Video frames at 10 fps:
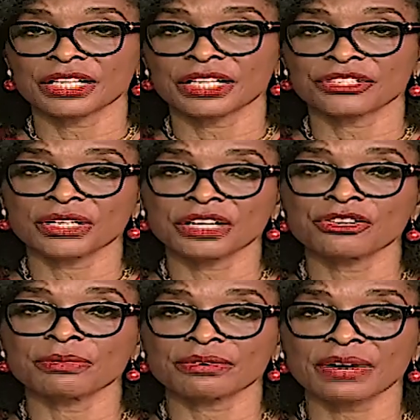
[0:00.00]
national
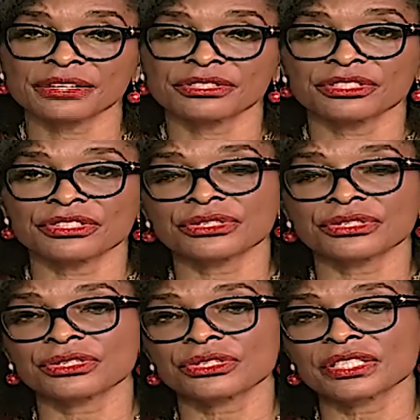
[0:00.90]
human rights
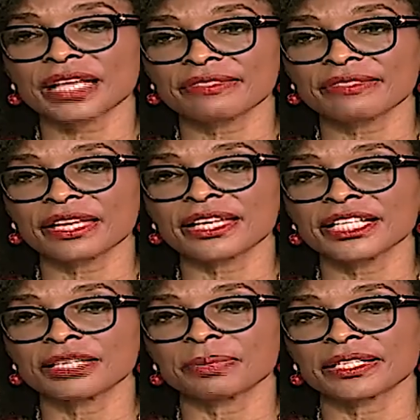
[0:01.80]
institutions, and the
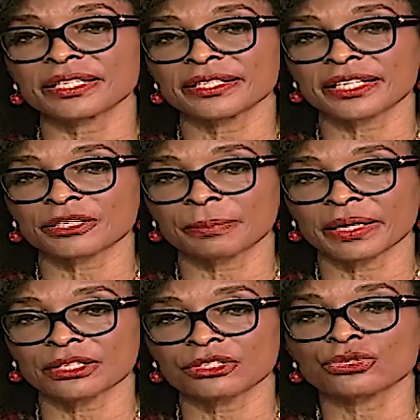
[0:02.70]
independent
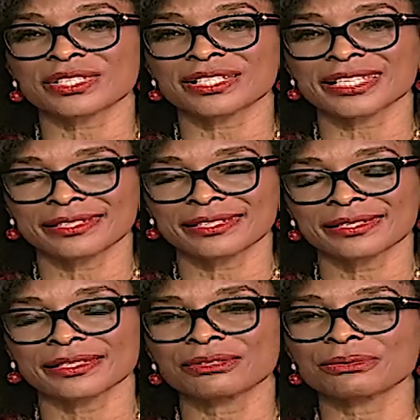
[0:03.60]
experts to start
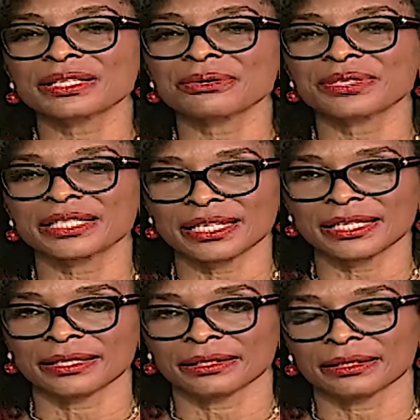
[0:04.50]
without
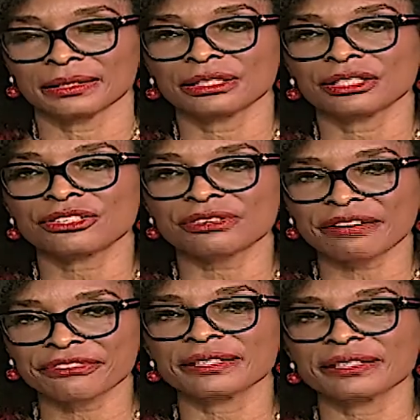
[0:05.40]
delay
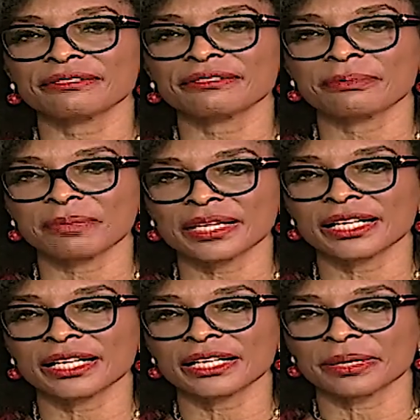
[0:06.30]
drafting the main
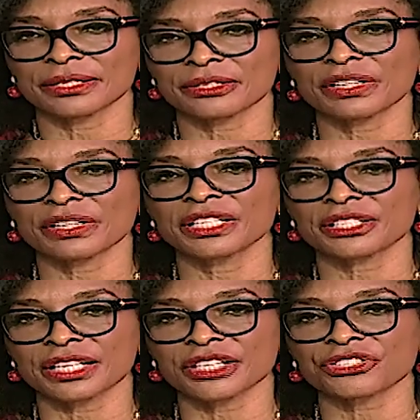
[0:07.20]
elements of an
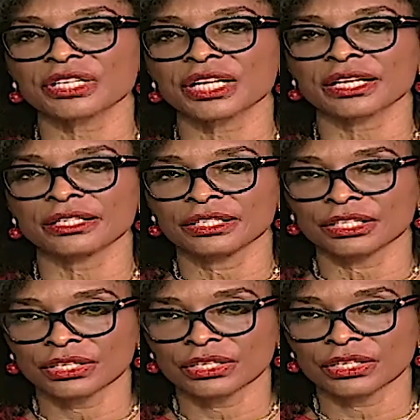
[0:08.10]
international
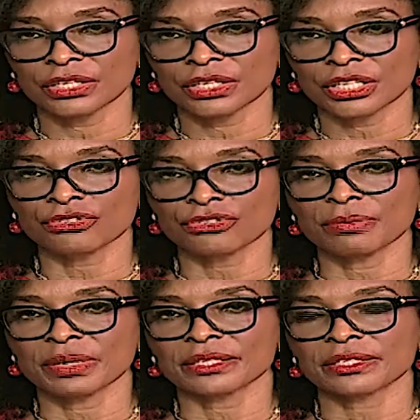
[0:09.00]

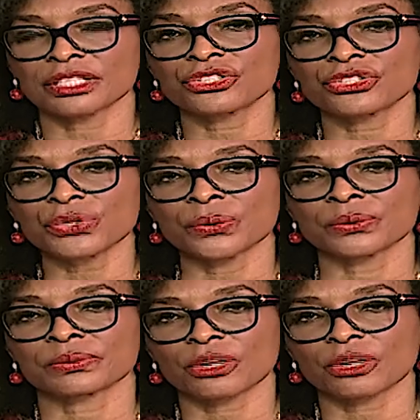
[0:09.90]
instrument, and so
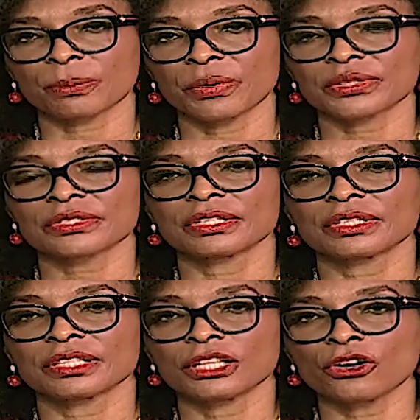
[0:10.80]
supports
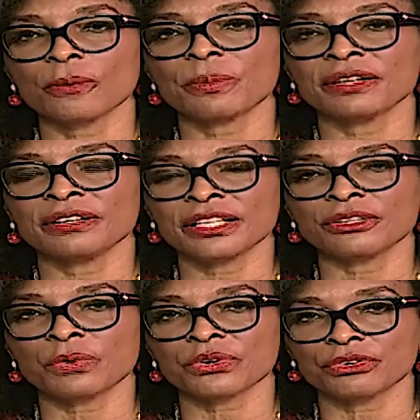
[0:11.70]
the open-ended
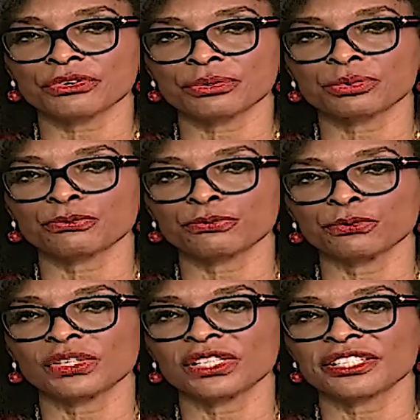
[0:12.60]
working group to
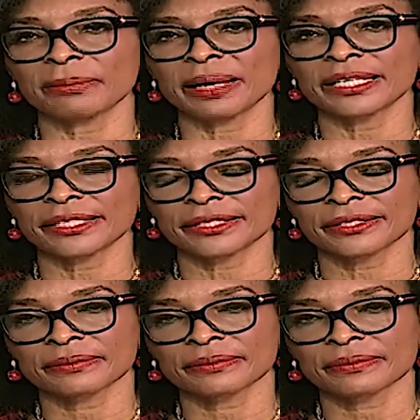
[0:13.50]
fulfill its mandates.